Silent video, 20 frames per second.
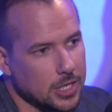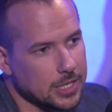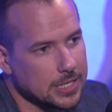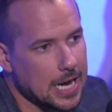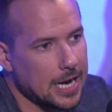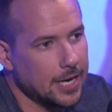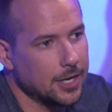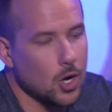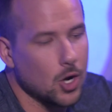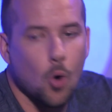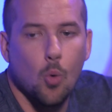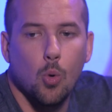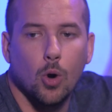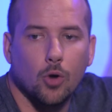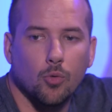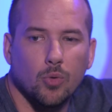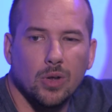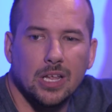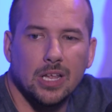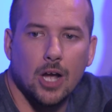decided to go
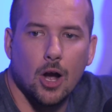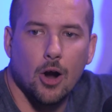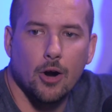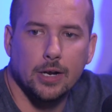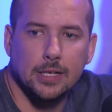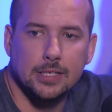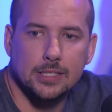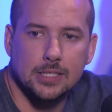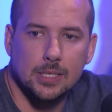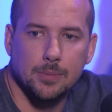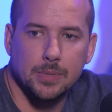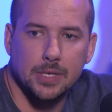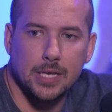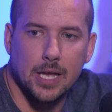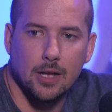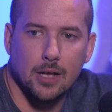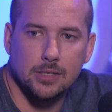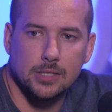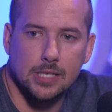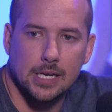work really hard on something
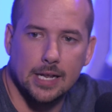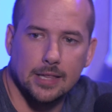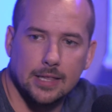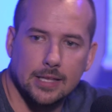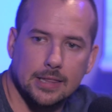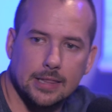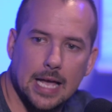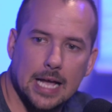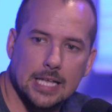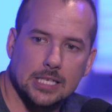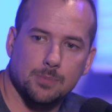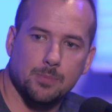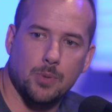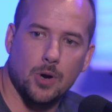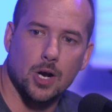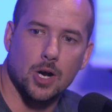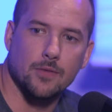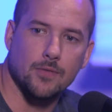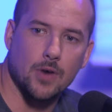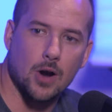else. And I think that's
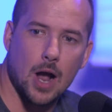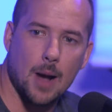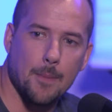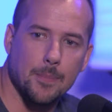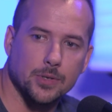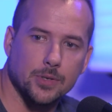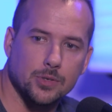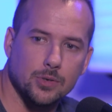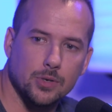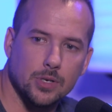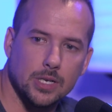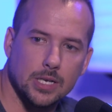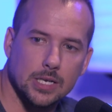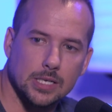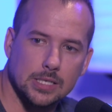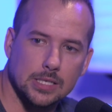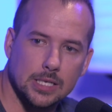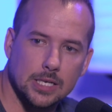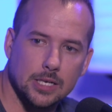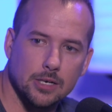part of our opportunity
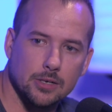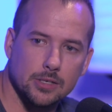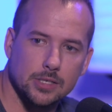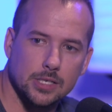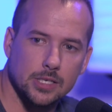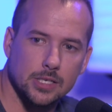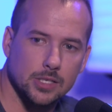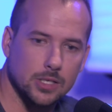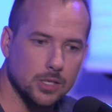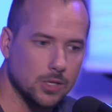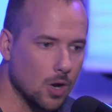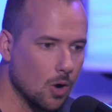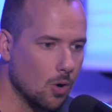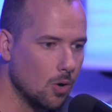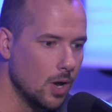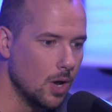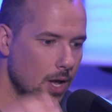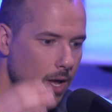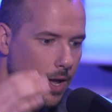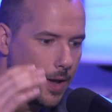as leaders is to
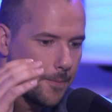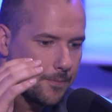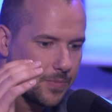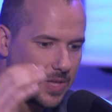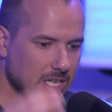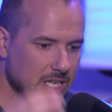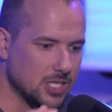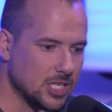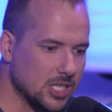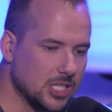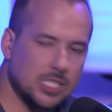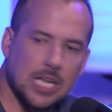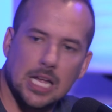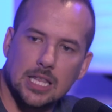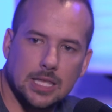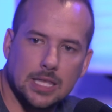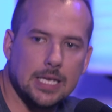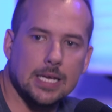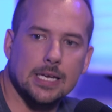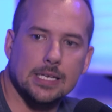go, is to
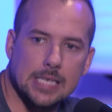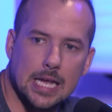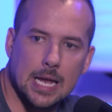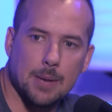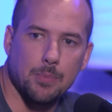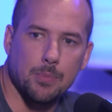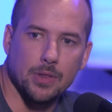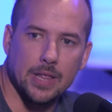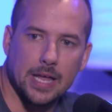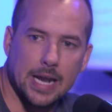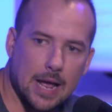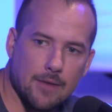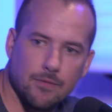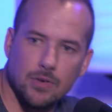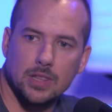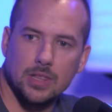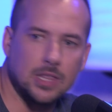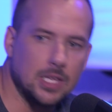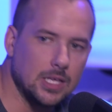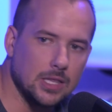set the example that
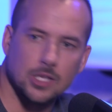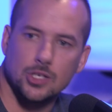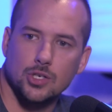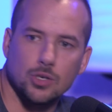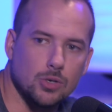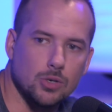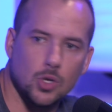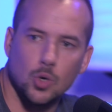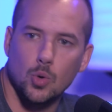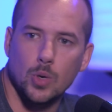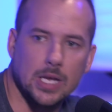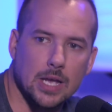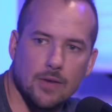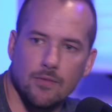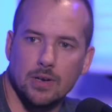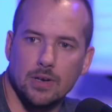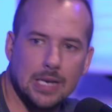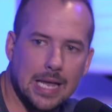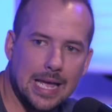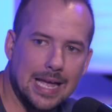everything that you're doing
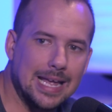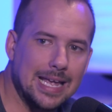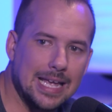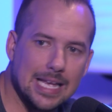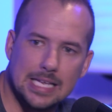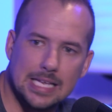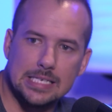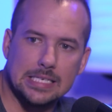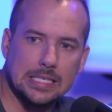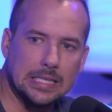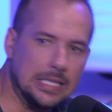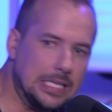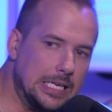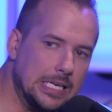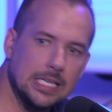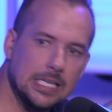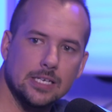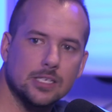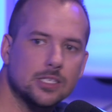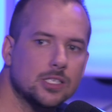every day is
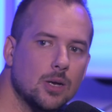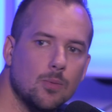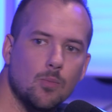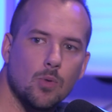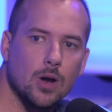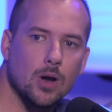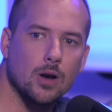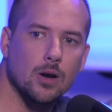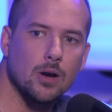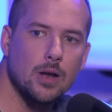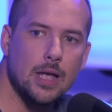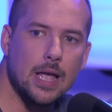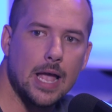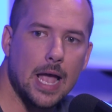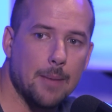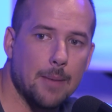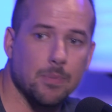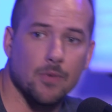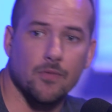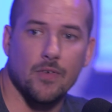leading somewhere
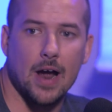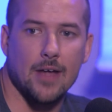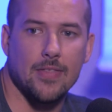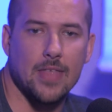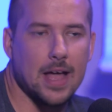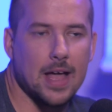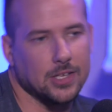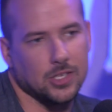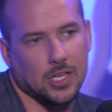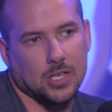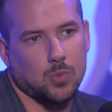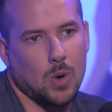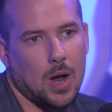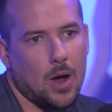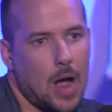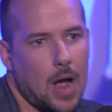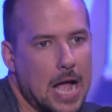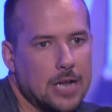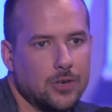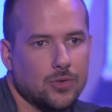and provide that. So that's
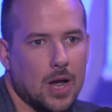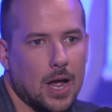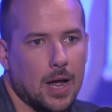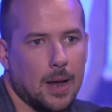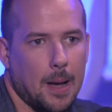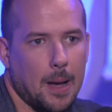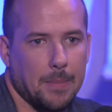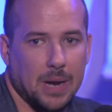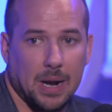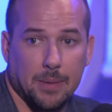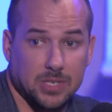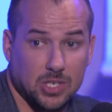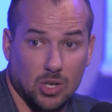why I try, I mean, I'm